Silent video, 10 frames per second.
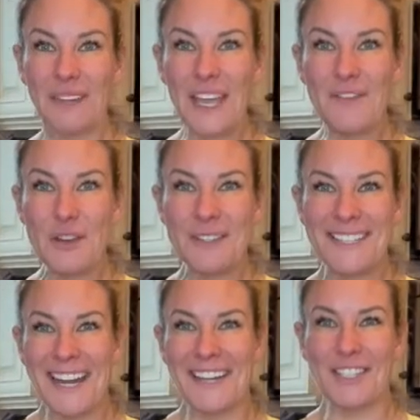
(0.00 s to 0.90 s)
If you
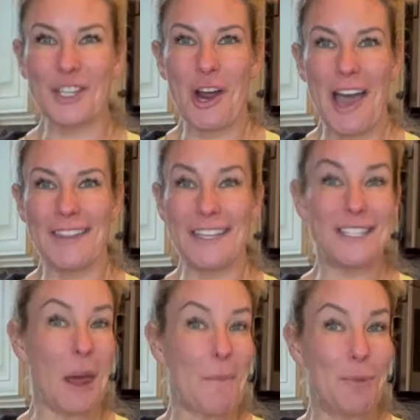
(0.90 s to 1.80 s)
decide to try
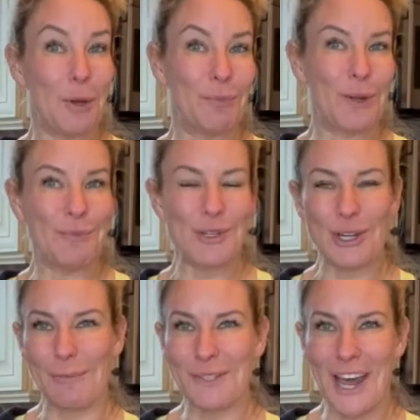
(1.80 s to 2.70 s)
these Boom Boom
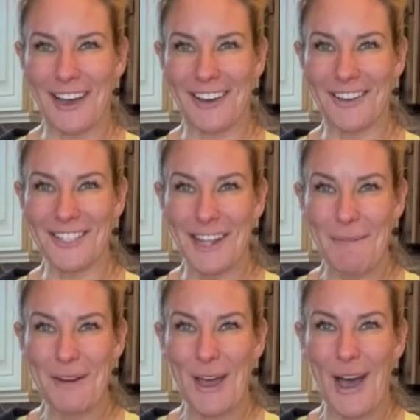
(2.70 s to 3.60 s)
Shrimp Tacos,
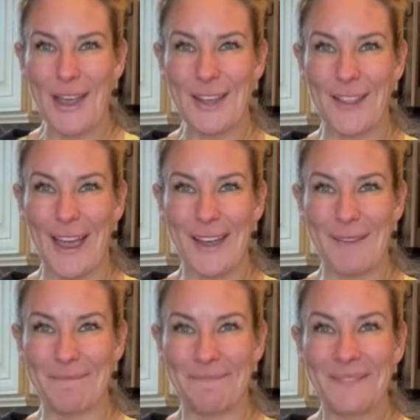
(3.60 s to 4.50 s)
let me know how you like
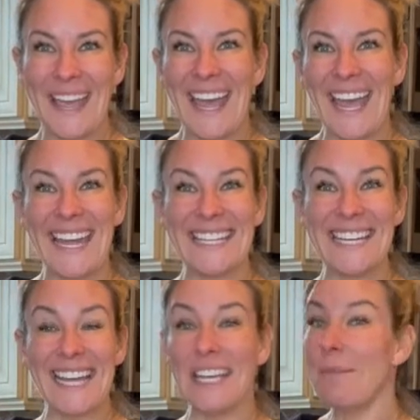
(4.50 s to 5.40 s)
them. And
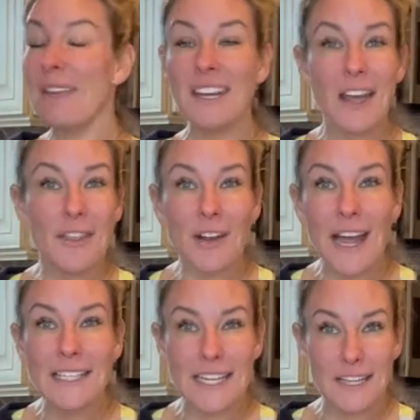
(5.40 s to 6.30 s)
give me any other
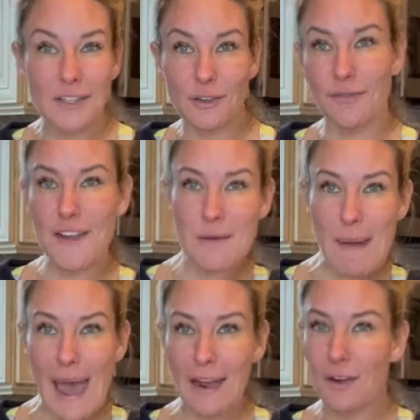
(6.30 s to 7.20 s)
ideas or
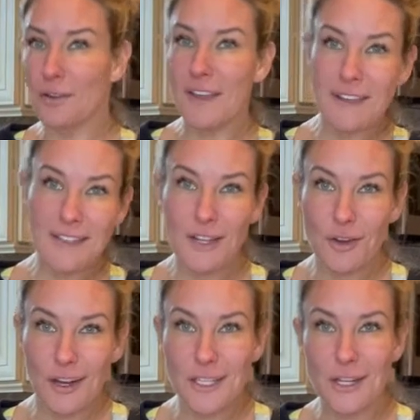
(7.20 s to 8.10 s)
feedback or things that
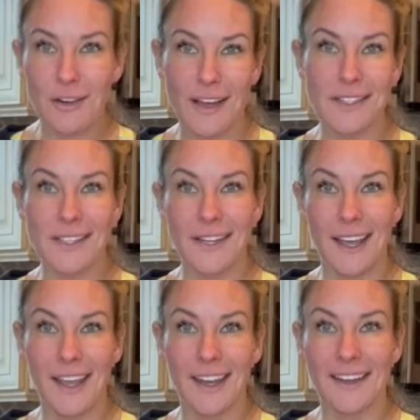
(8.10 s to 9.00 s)
you're interested
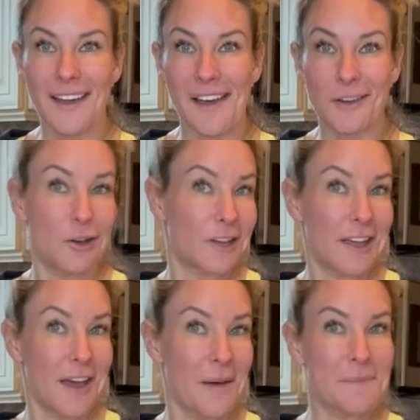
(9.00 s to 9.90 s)
in cooking
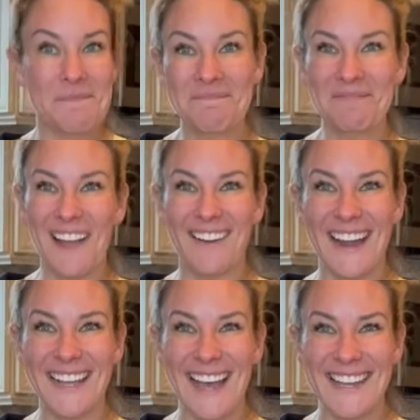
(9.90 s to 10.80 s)
up. All
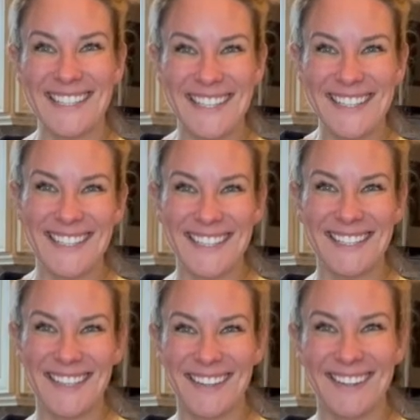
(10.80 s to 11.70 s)
right, guys. See you
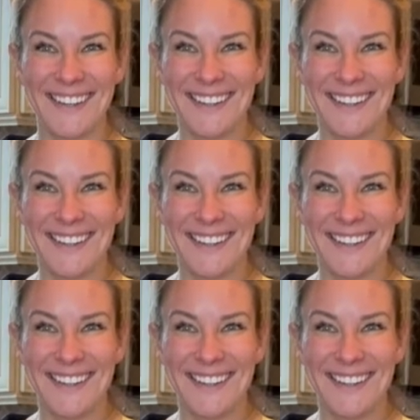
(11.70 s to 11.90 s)
soon.